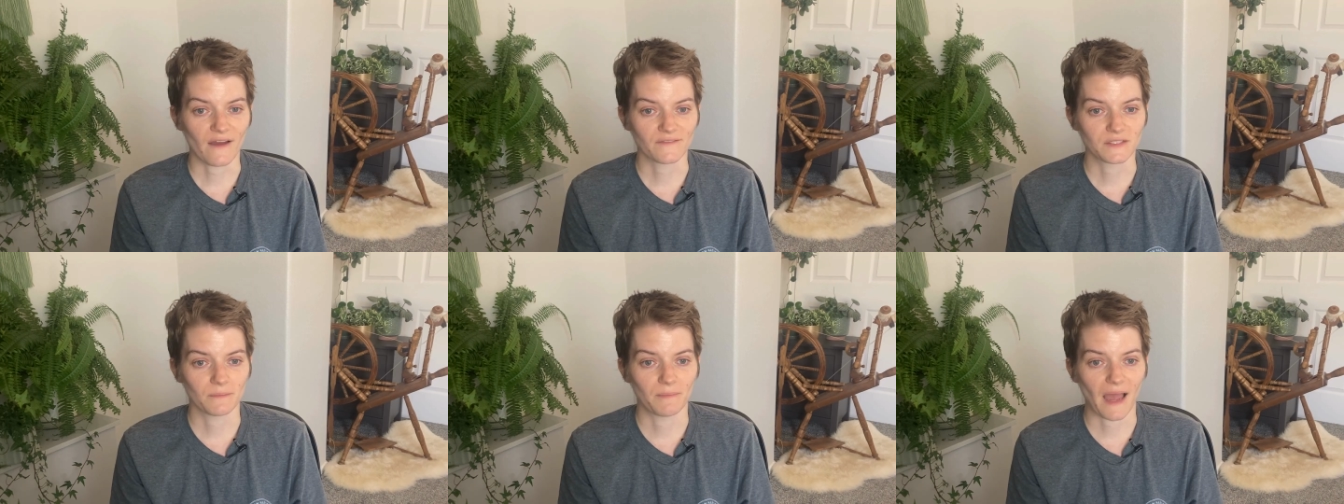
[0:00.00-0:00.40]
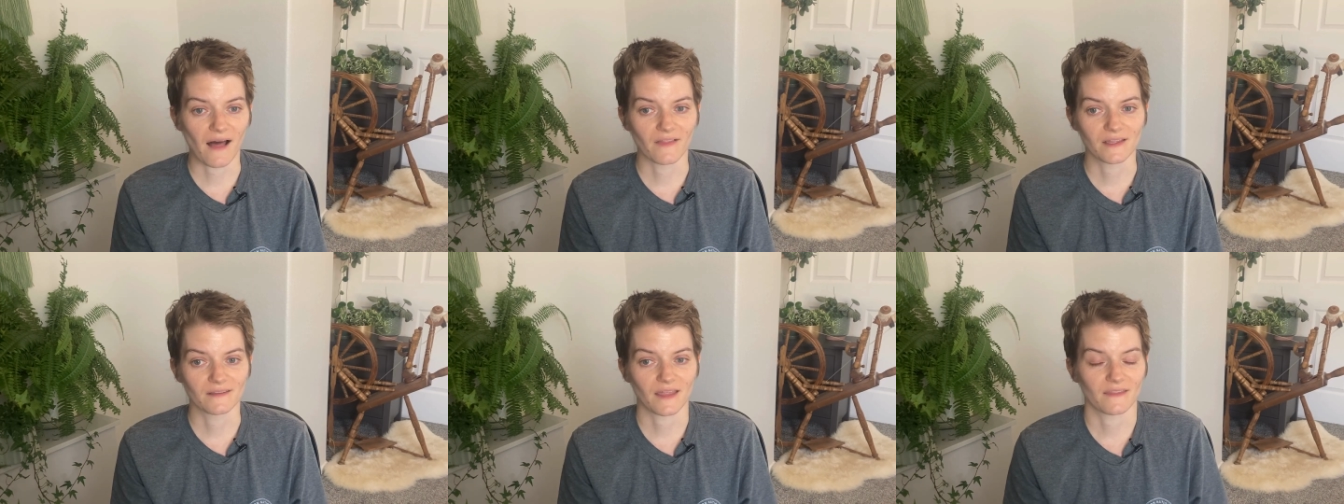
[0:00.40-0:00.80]
to
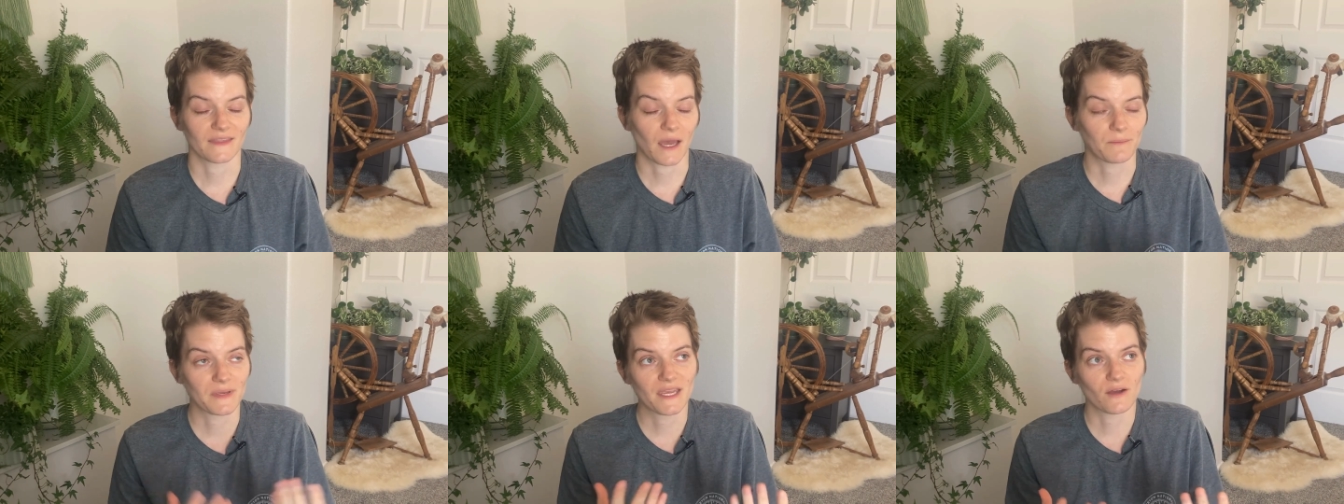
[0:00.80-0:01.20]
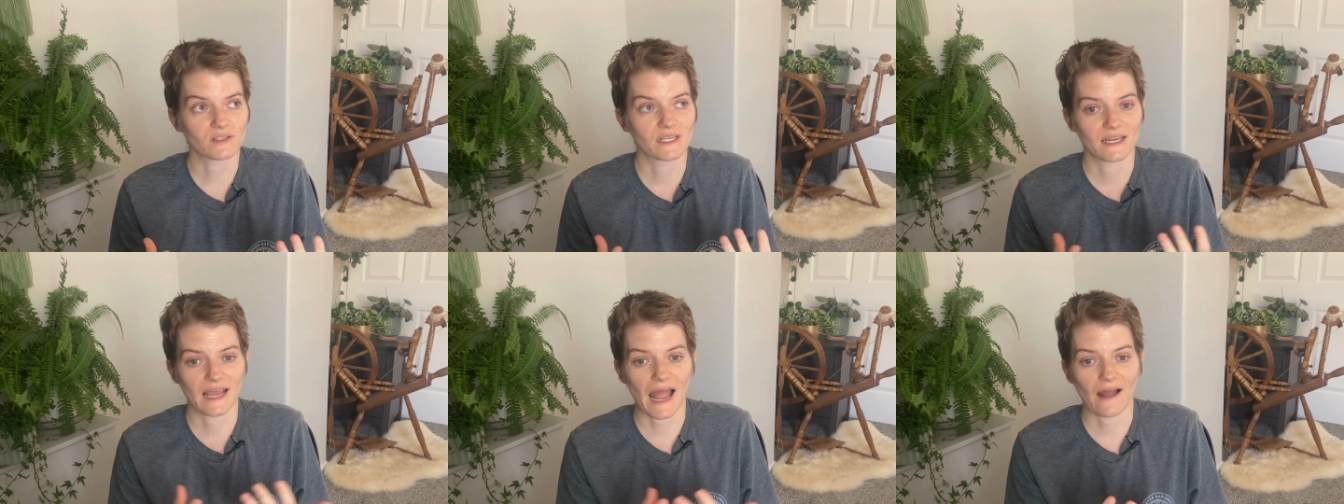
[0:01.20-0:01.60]
balance, that PO is
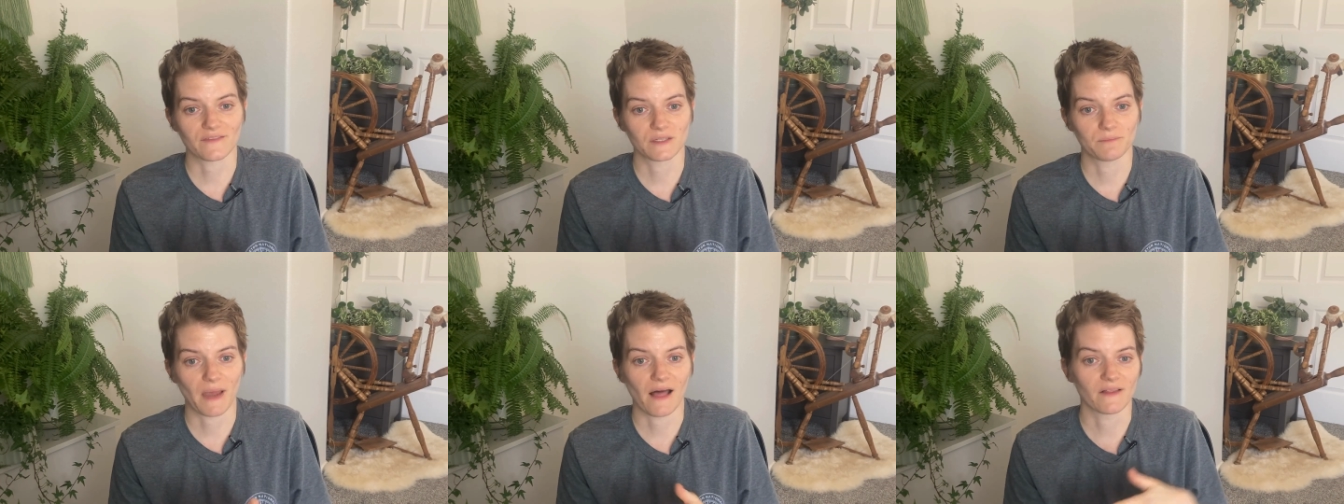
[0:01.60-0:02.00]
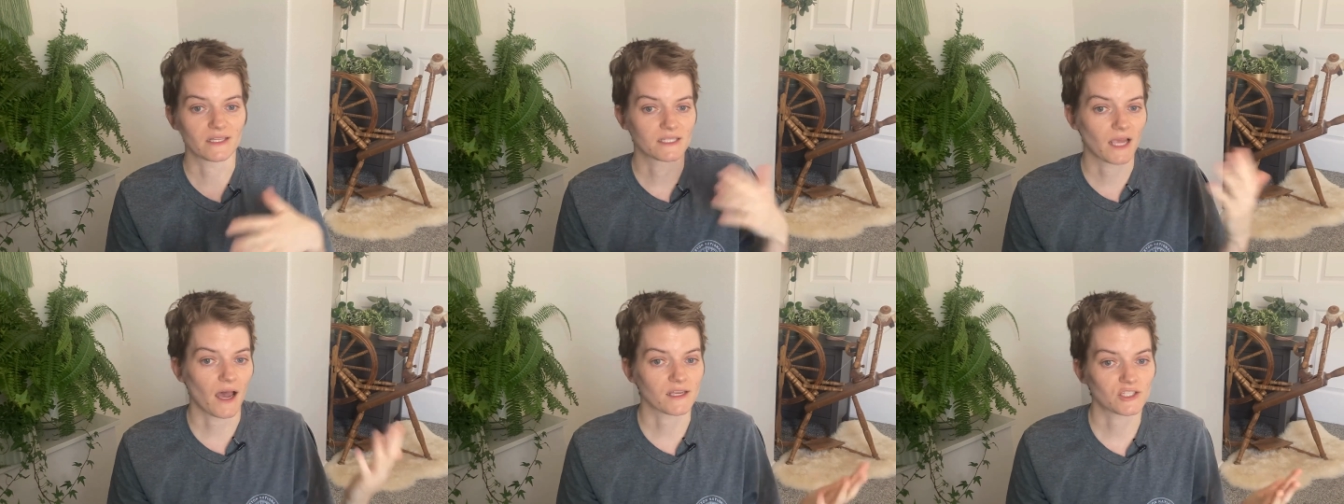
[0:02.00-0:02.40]
gonna have to balance
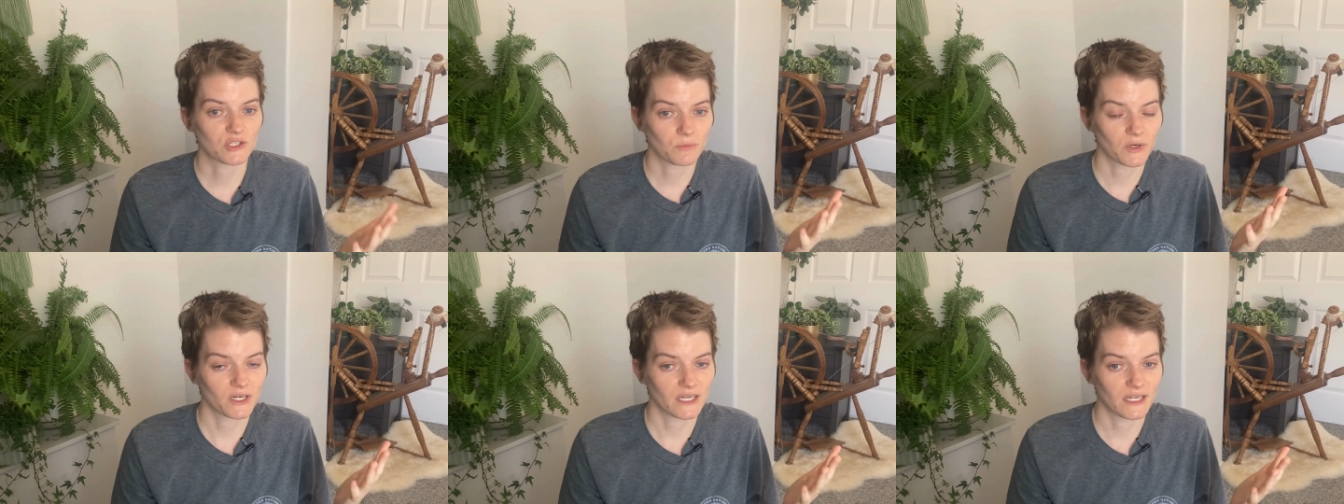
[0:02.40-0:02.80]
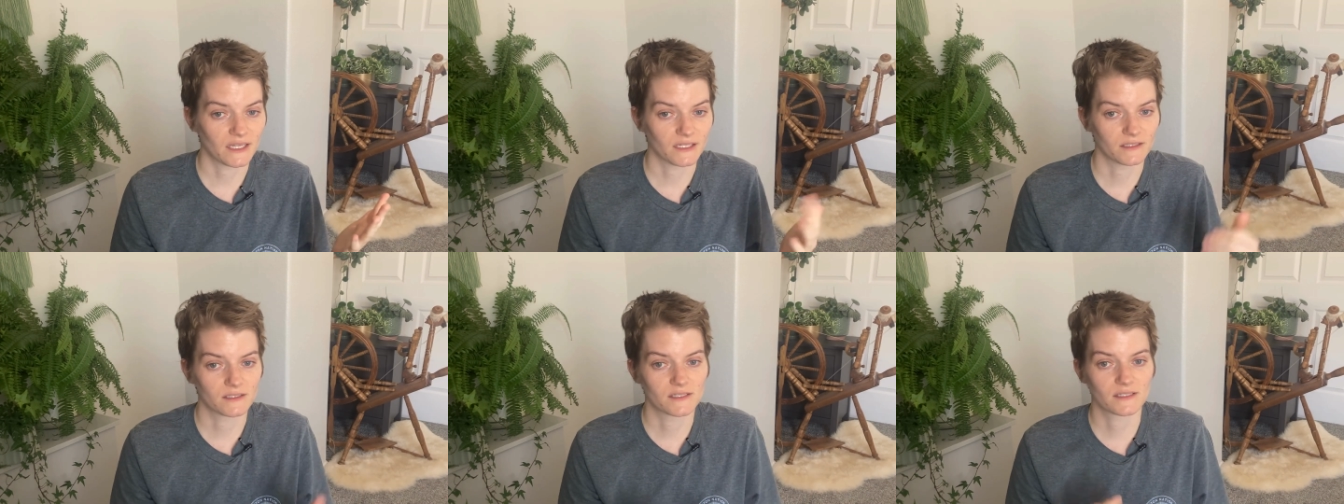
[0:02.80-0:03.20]
customer
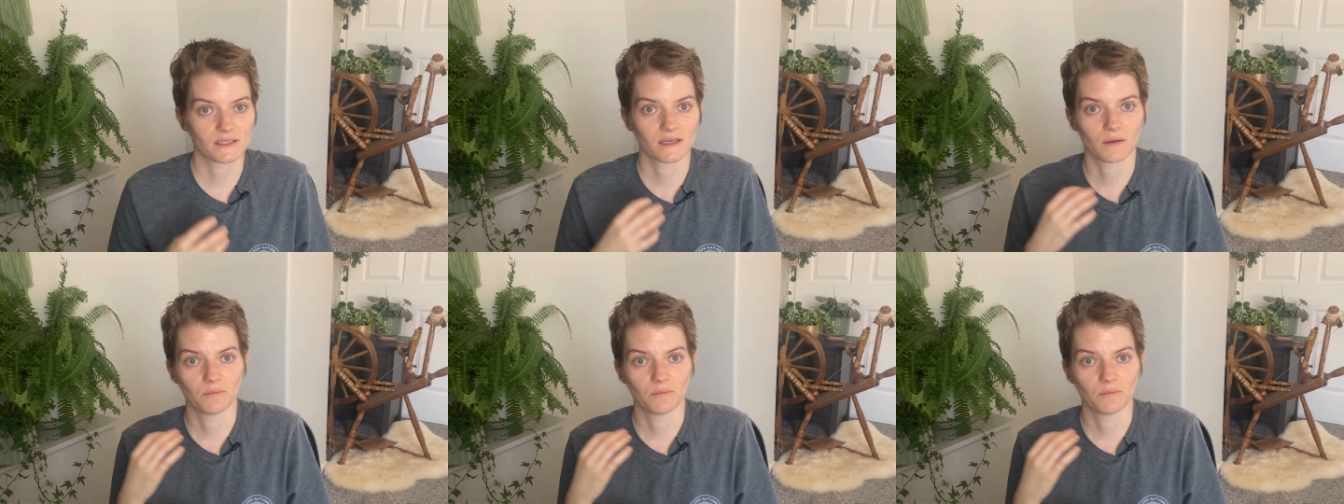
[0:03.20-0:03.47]
needs,